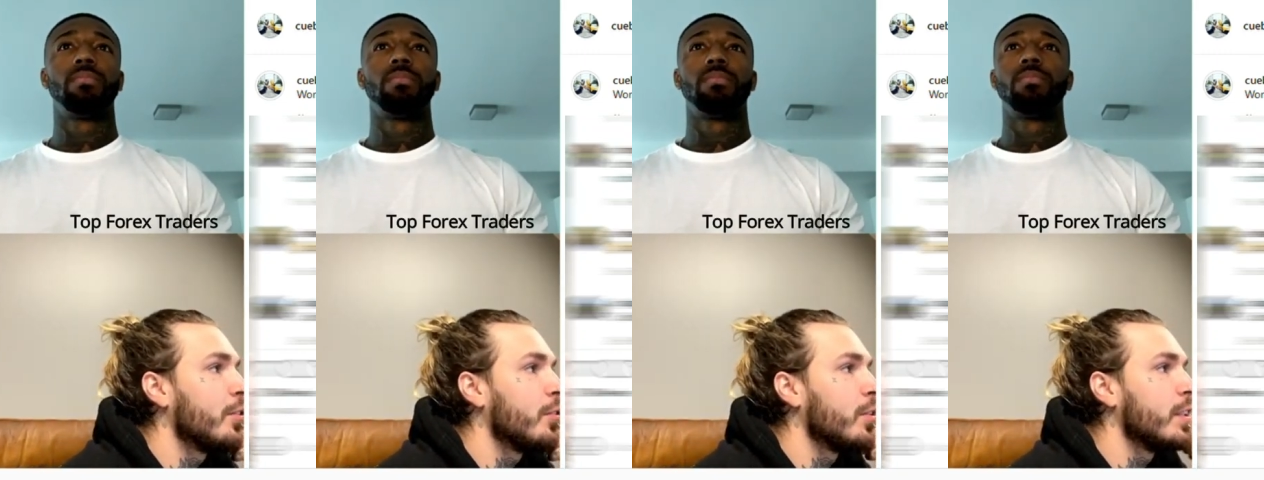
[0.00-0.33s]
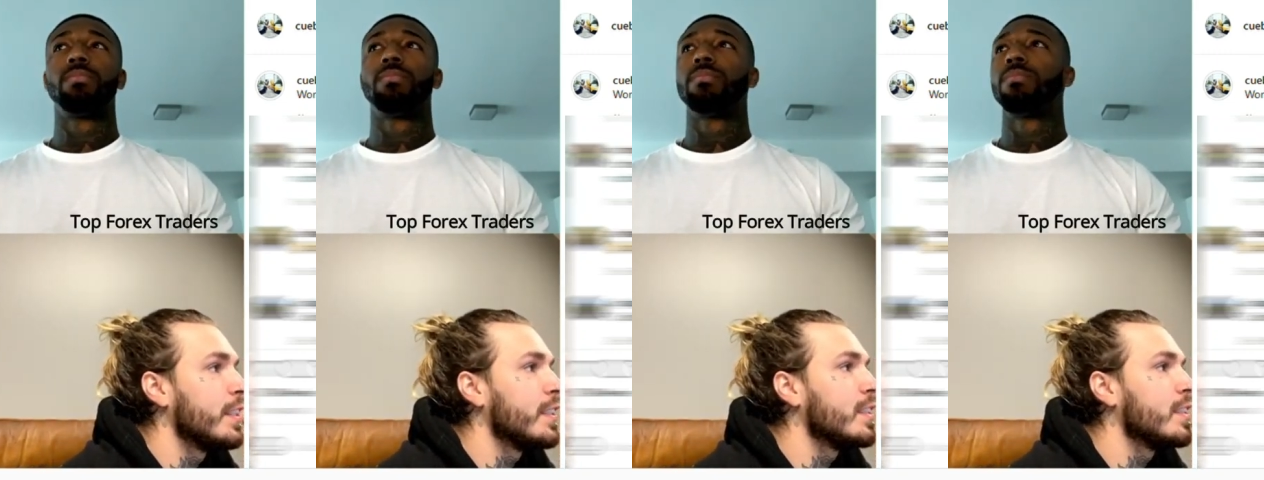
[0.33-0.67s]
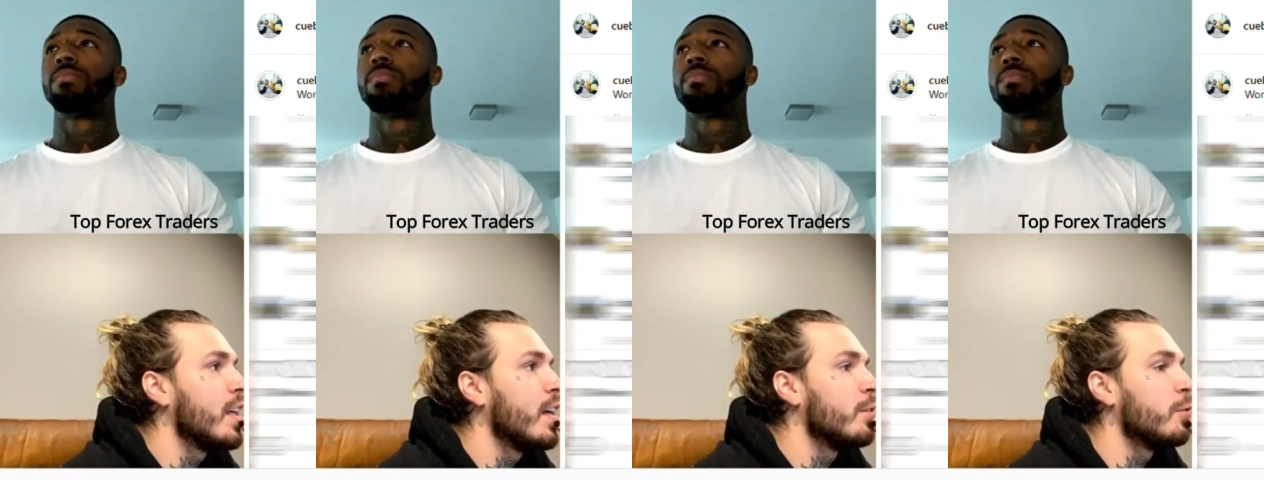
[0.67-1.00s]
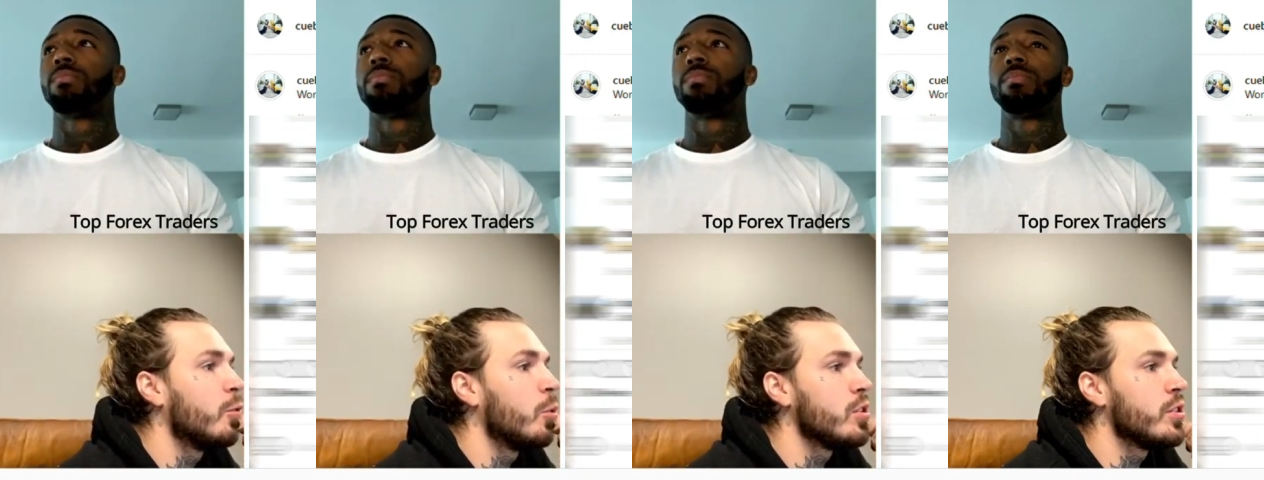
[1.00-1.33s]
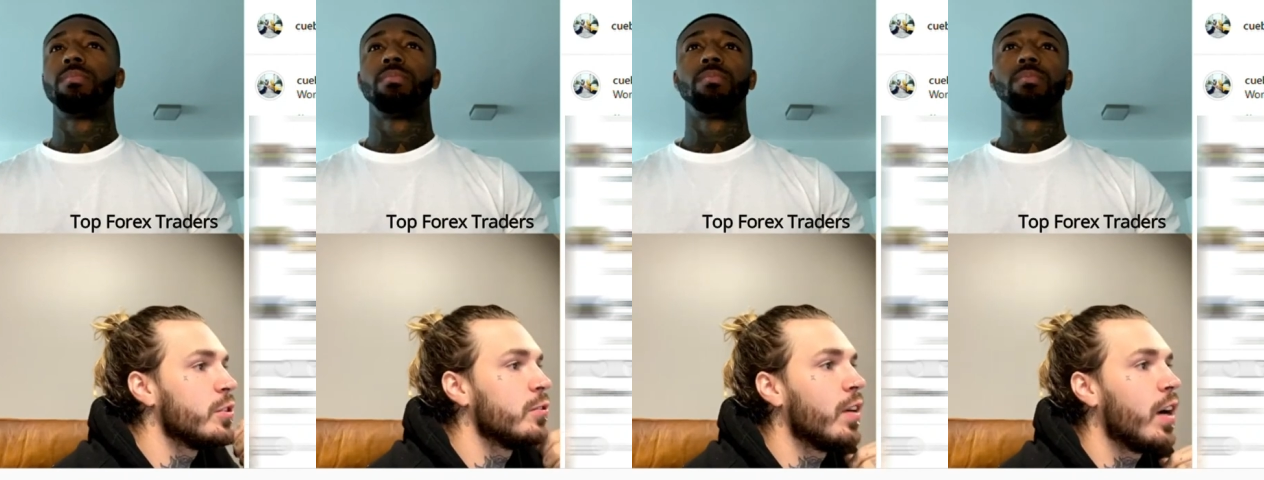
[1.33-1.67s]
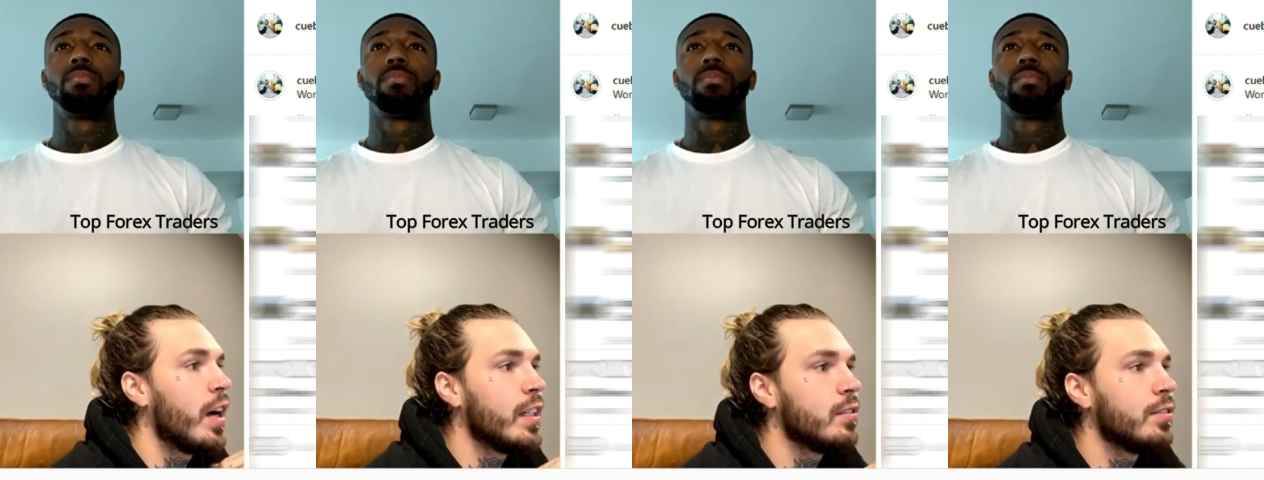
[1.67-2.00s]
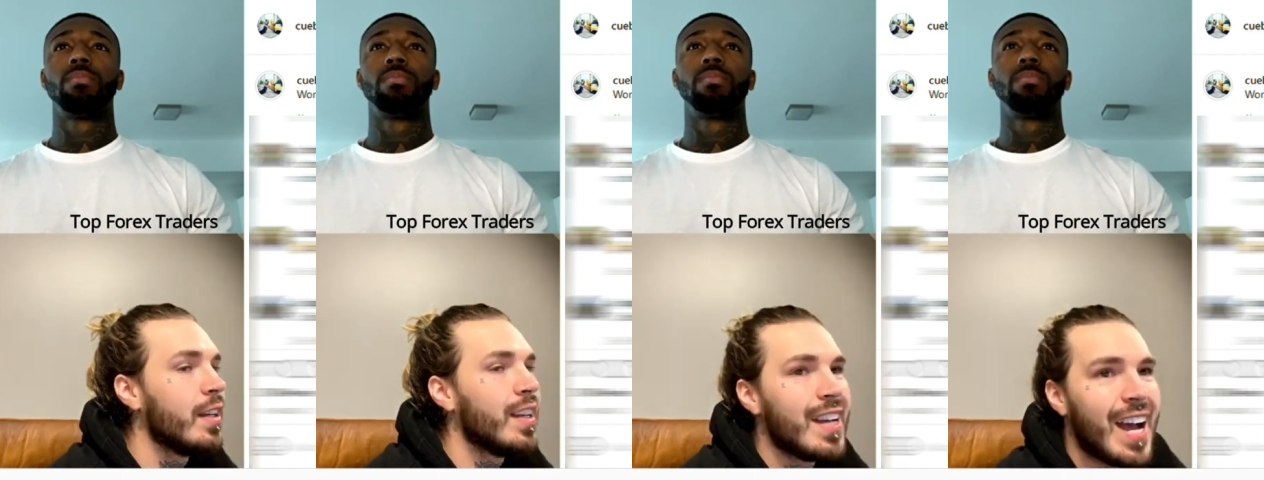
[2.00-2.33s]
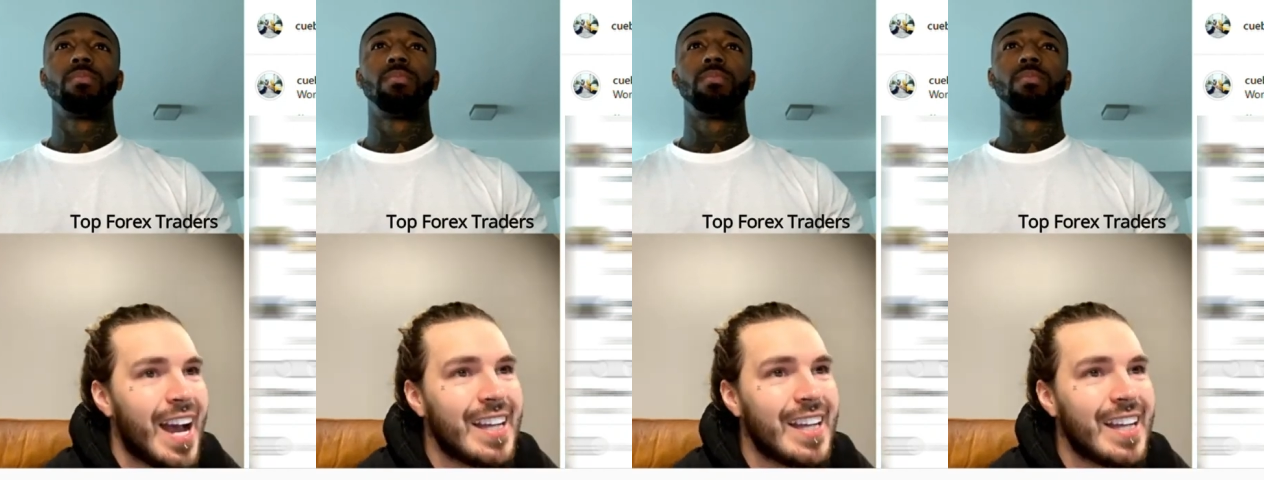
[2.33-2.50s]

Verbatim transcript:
Speaker 1: three seven four two five.